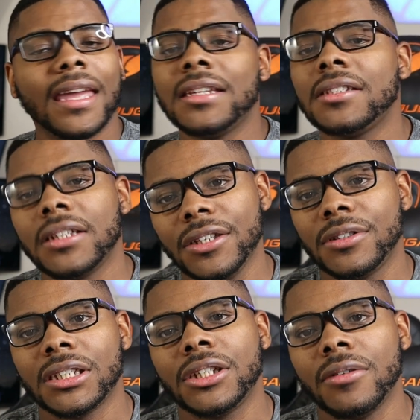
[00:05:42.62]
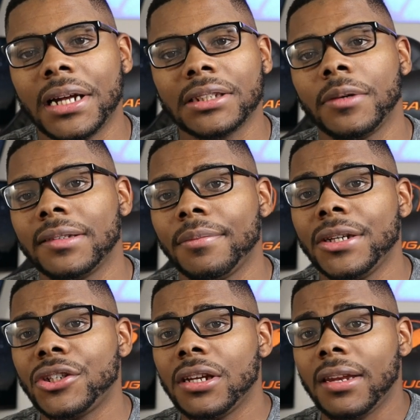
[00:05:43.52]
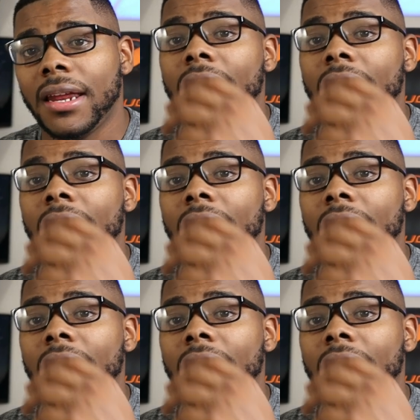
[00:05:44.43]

It isn't a huge issue. I just wanted to mention it.